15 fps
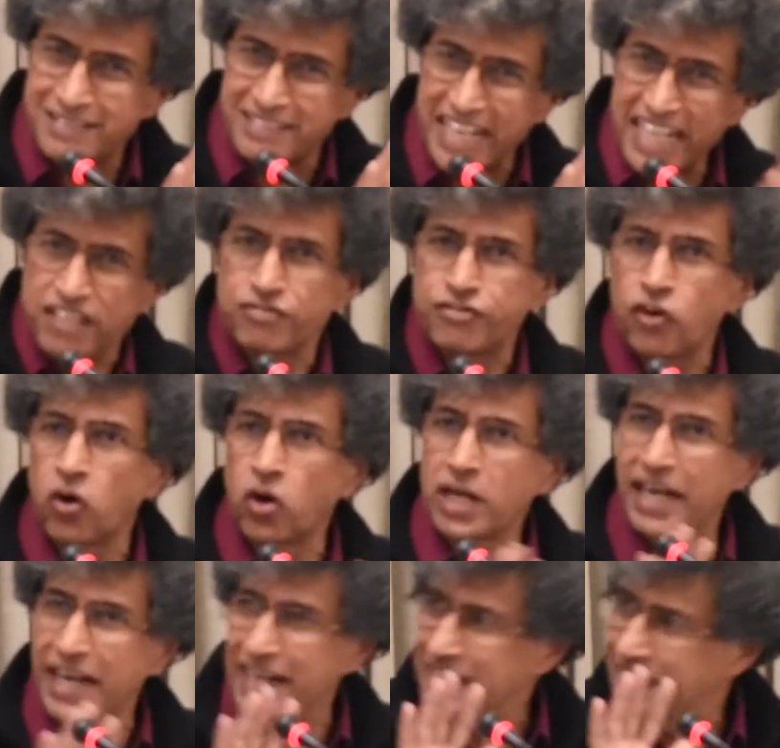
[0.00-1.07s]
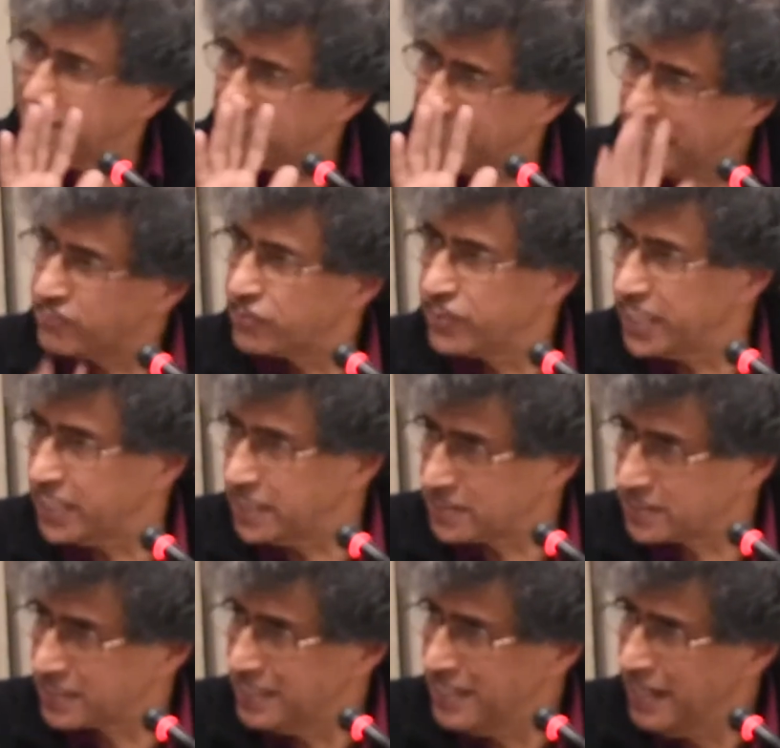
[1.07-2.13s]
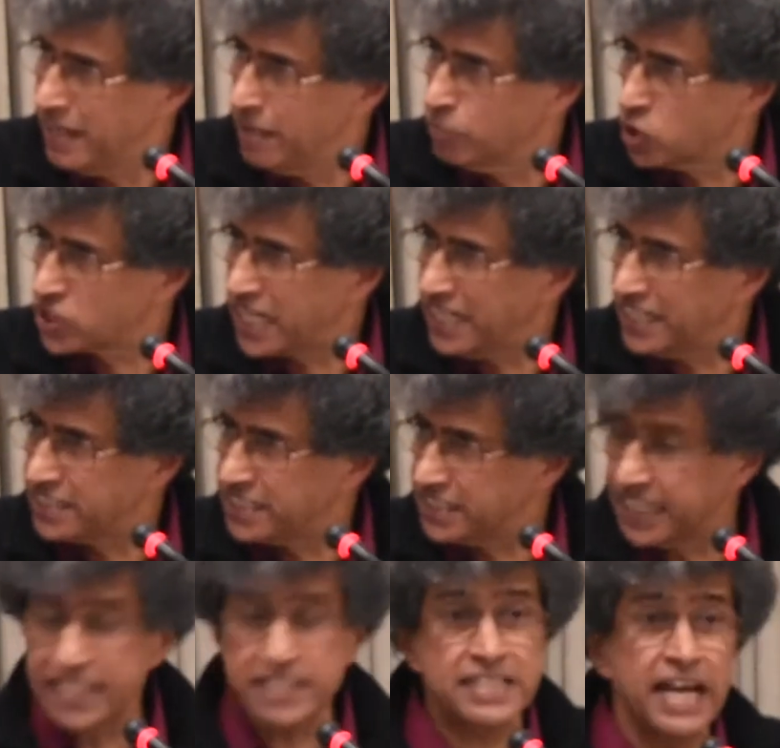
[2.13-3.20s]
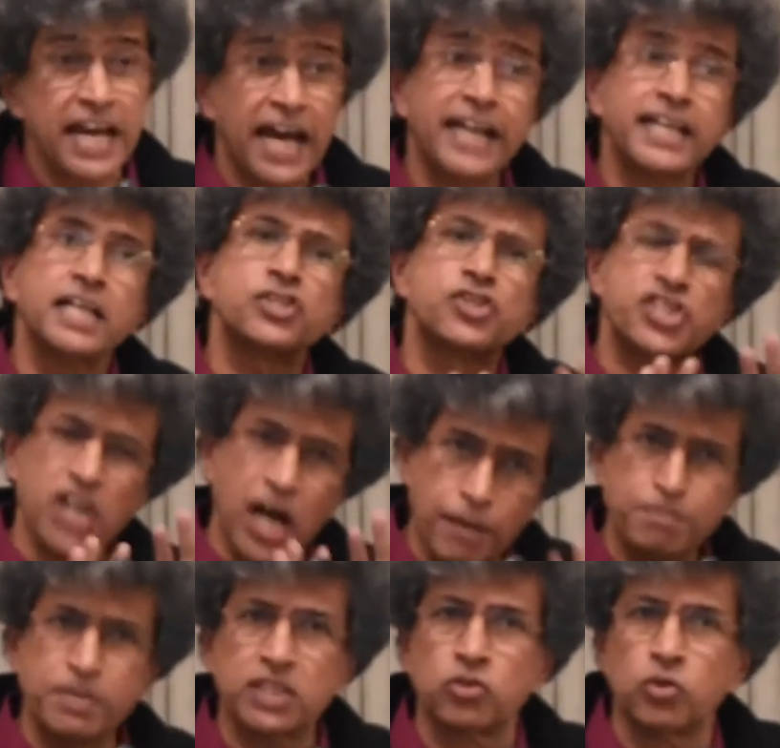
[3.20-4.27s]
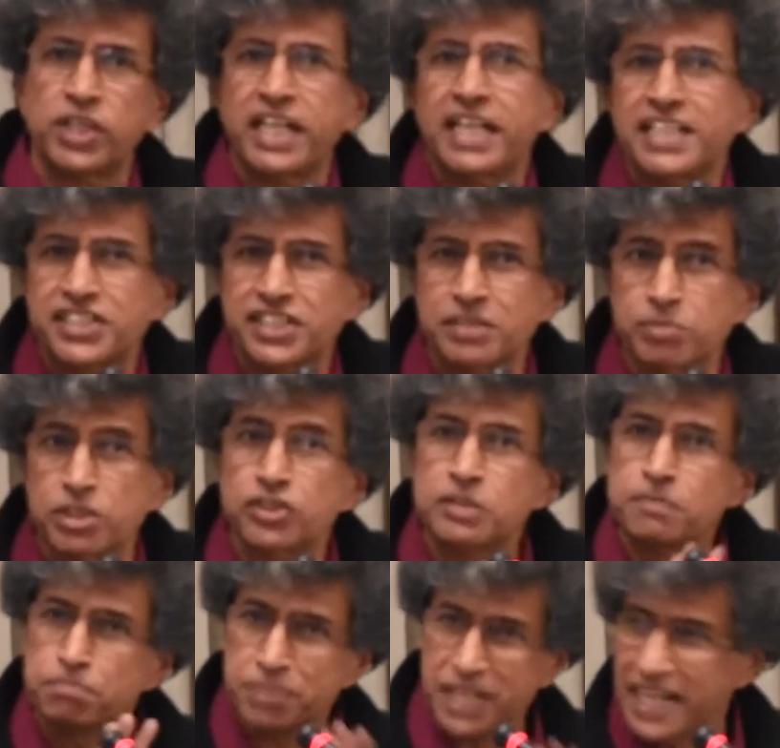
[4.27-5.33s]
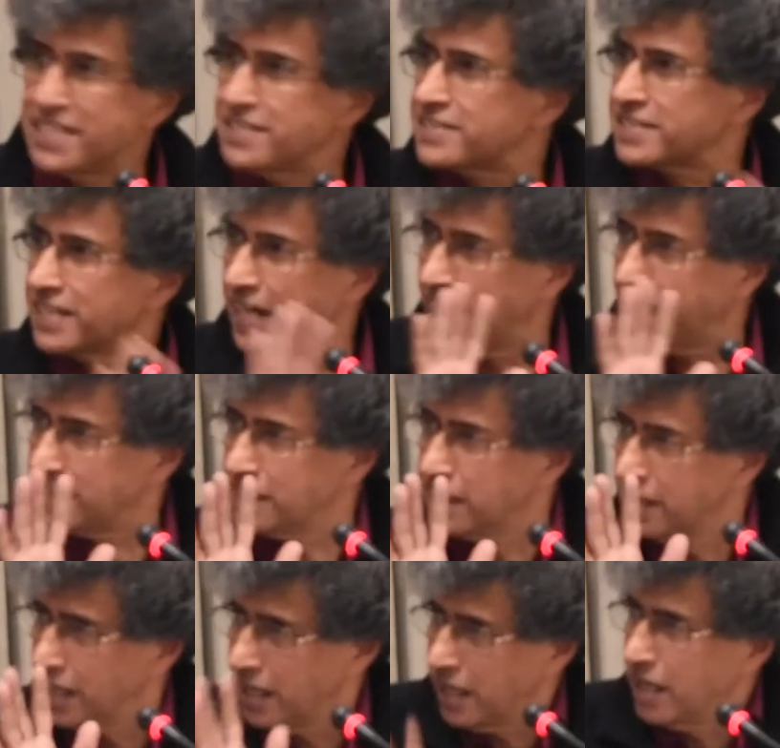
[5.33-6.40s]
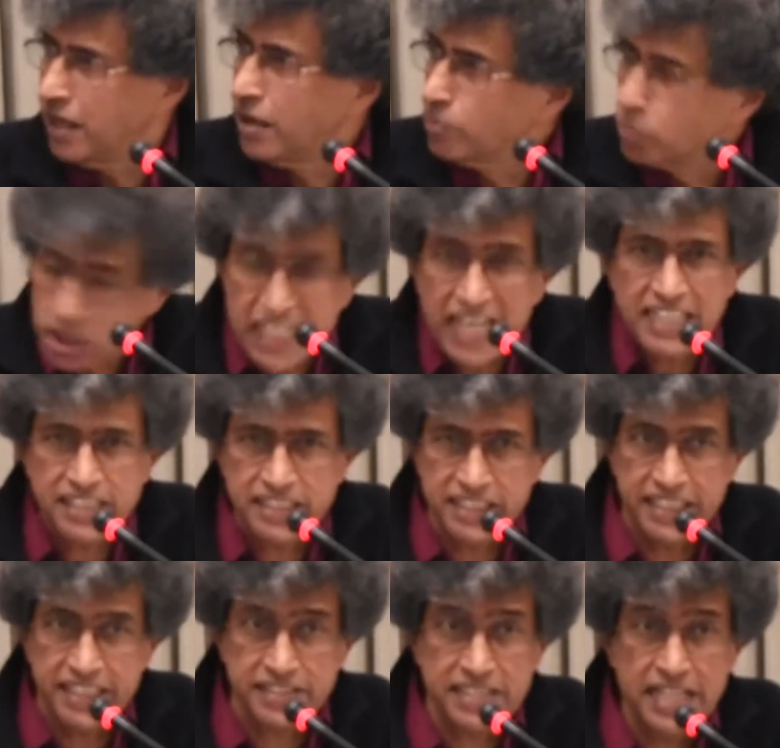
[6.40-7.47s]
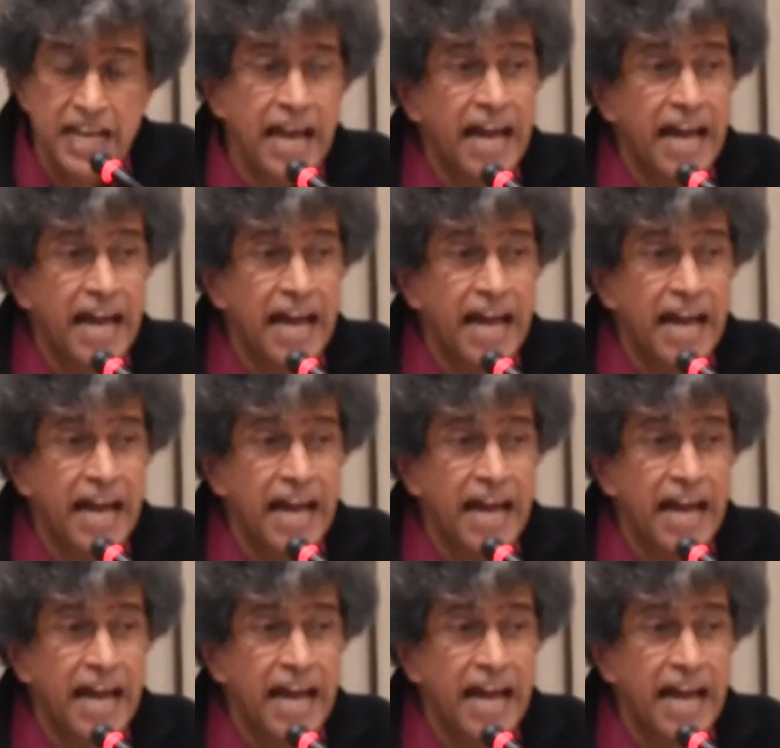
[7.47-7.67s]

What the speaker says: rainfall and death rates, mortality rates, and a sharper correlation between price and mortality rates.